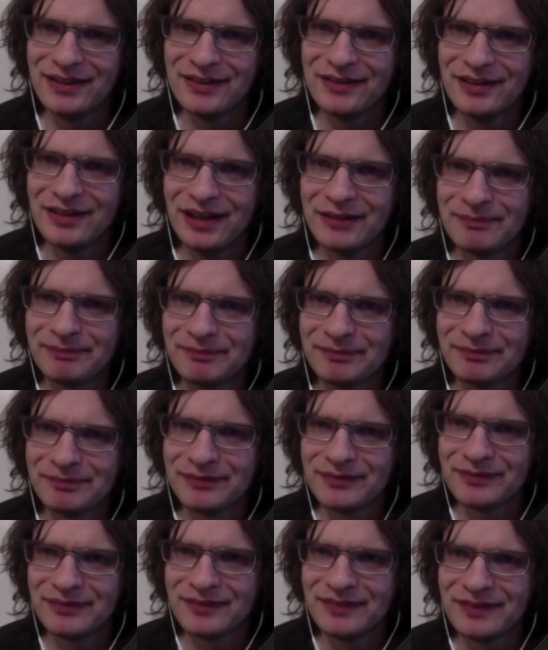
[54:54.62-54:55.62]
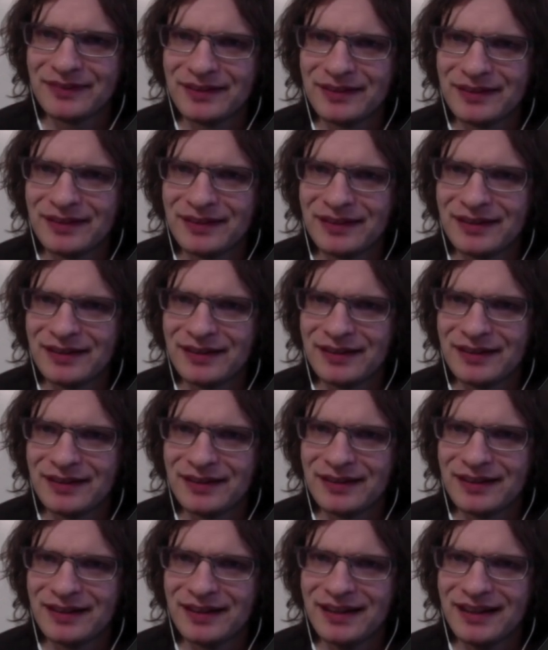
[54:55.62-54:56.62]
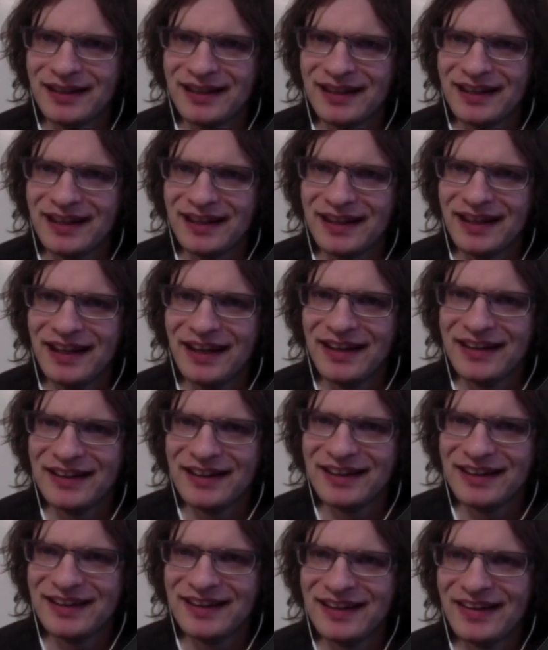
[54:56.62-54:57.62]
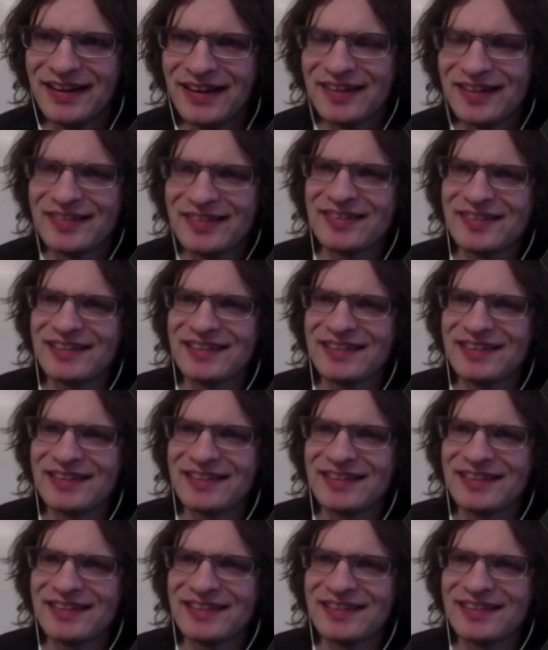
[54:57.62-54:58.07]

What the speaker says: And this one is not doing anything live, so you can do whatever you want.